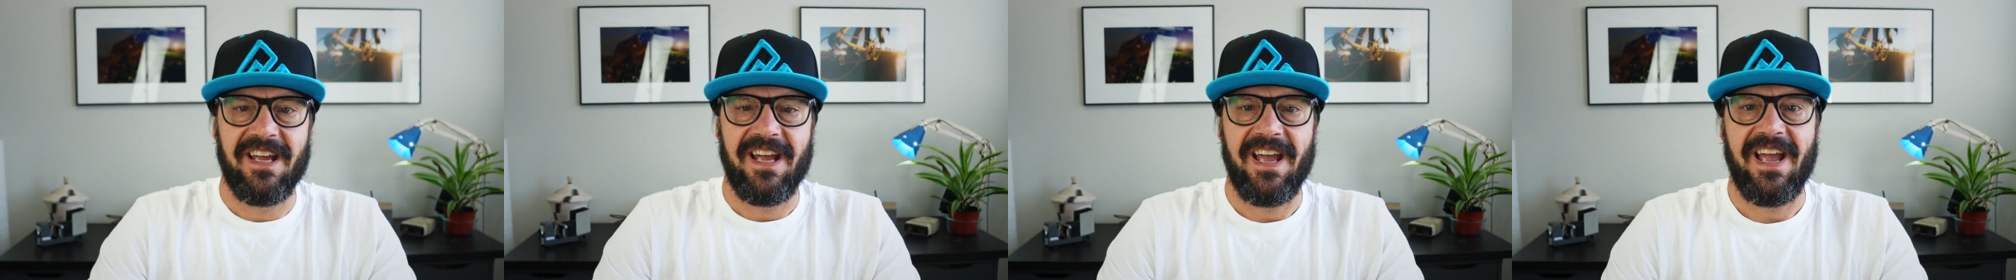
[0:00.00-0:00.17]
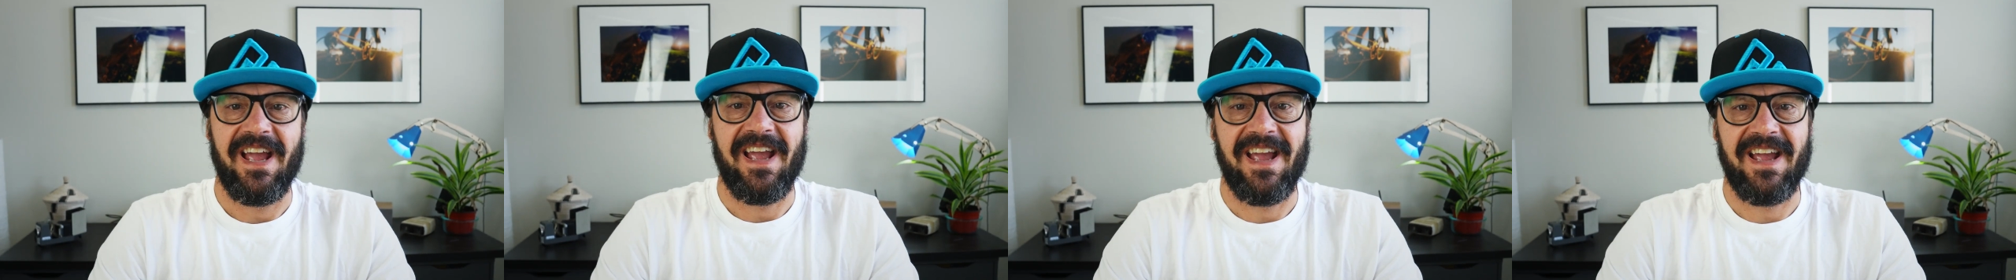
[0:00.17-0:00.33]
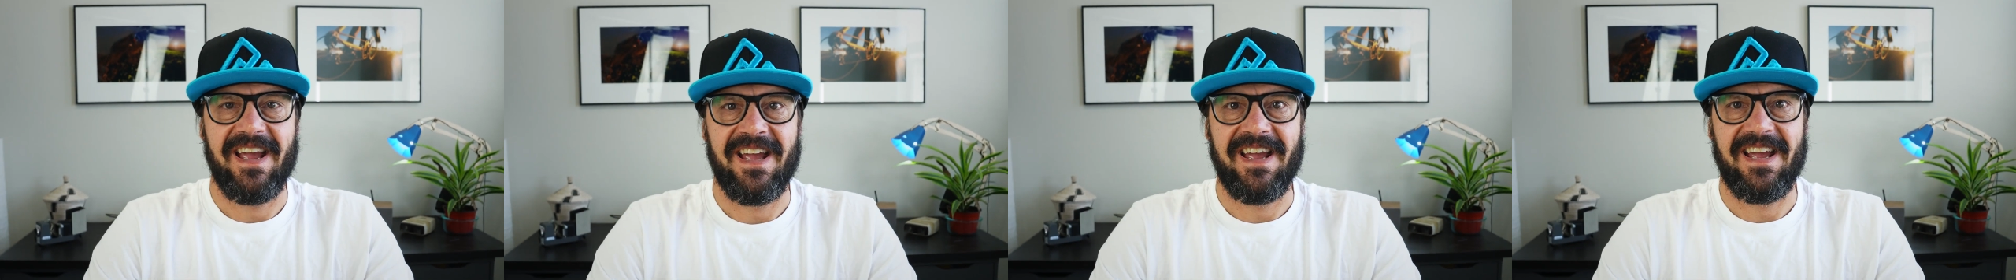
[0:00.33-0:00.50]

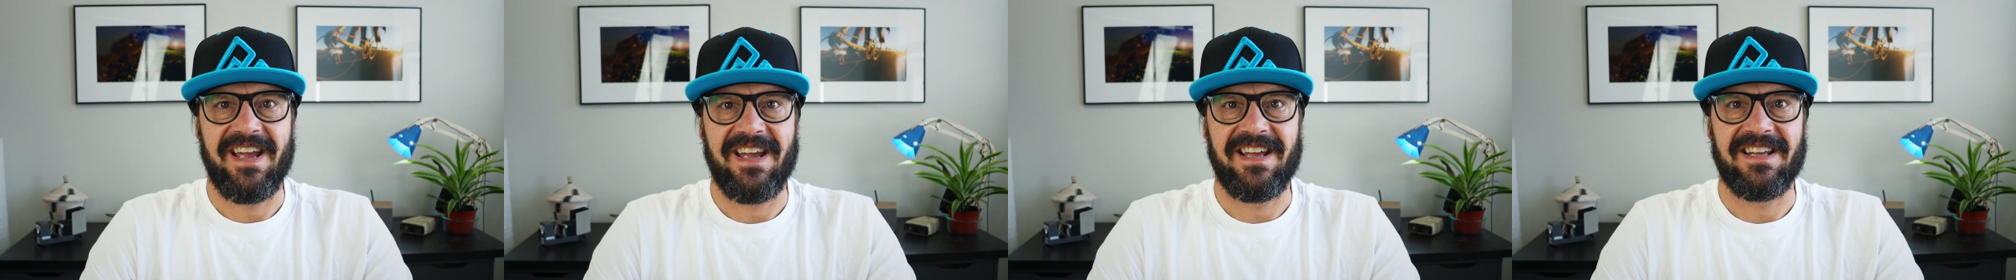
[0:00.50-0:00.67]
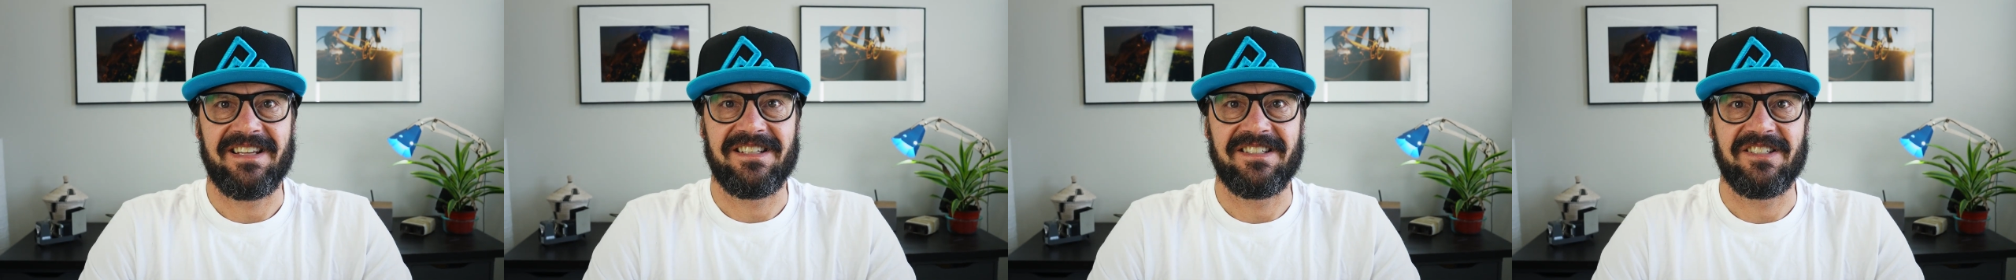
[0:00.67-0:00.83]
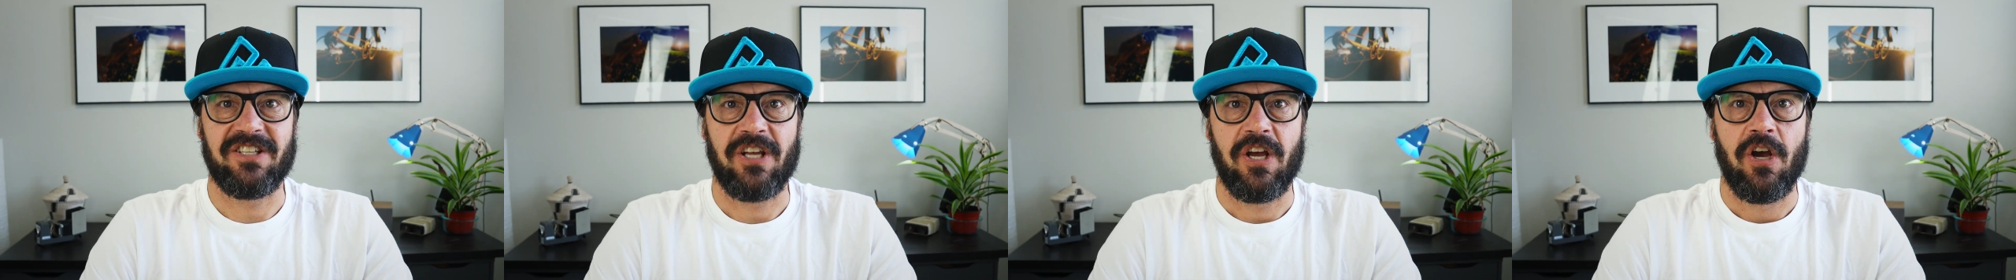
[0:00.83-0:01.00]

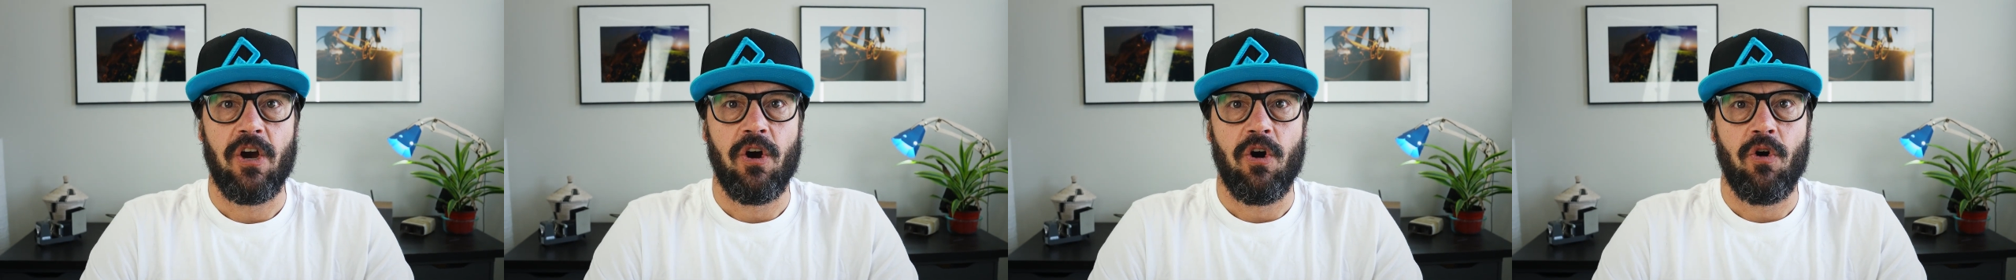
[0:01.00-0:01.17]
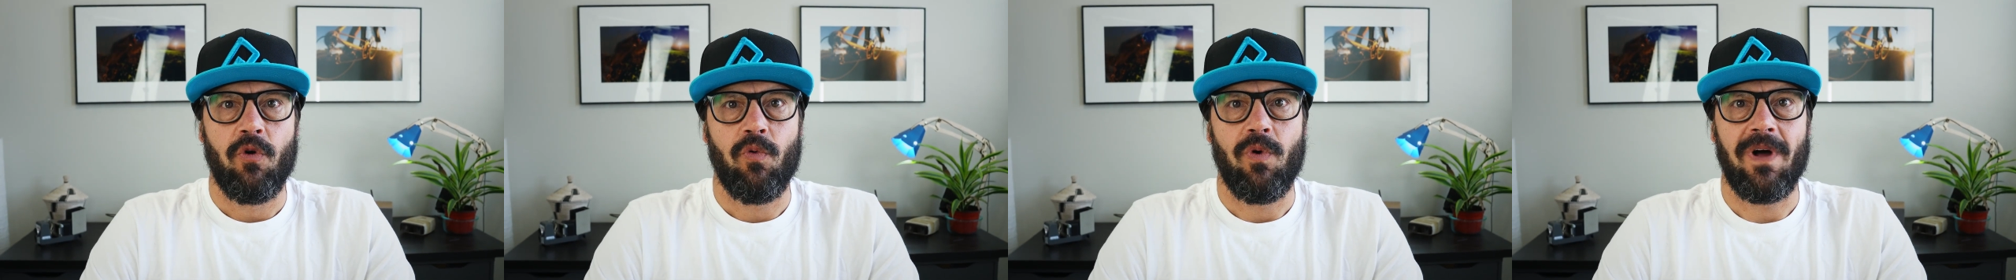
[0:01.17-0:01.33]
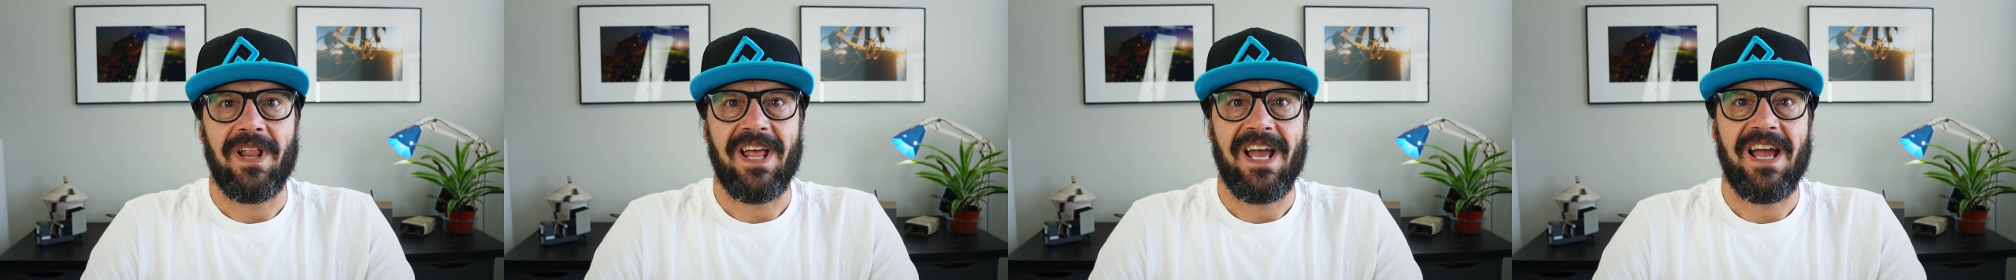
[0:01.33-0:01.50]
And
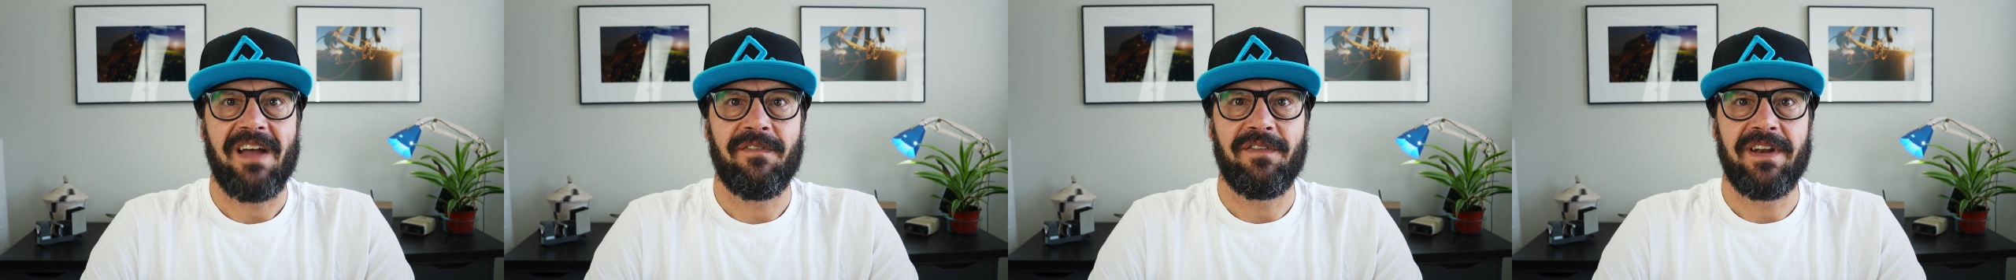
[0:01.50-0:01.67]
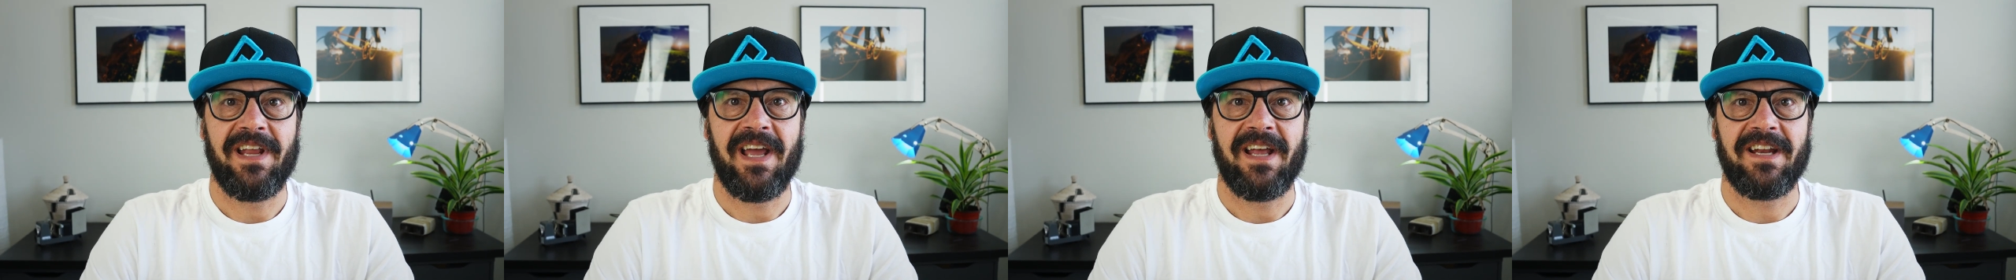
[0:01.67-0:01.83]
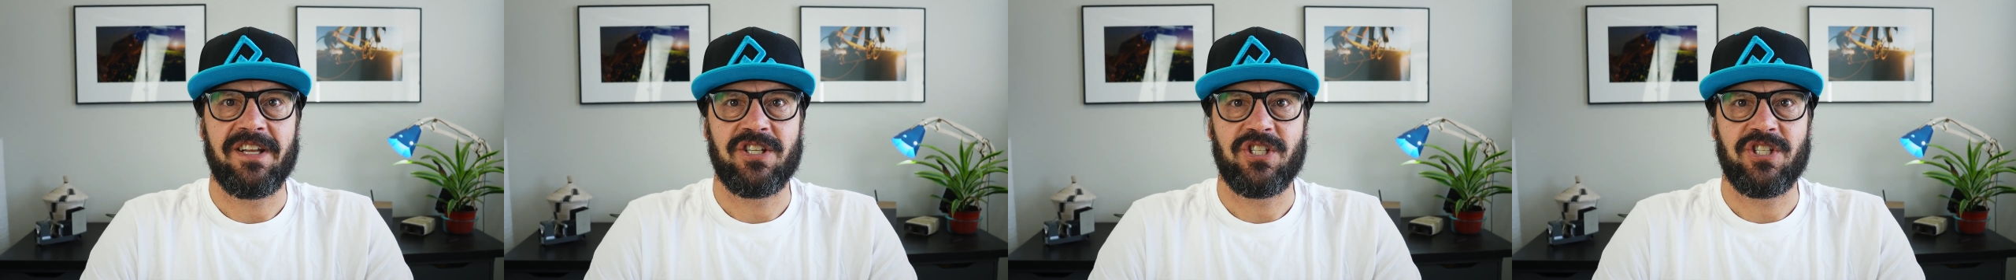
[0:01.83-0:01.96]
while I haven't had a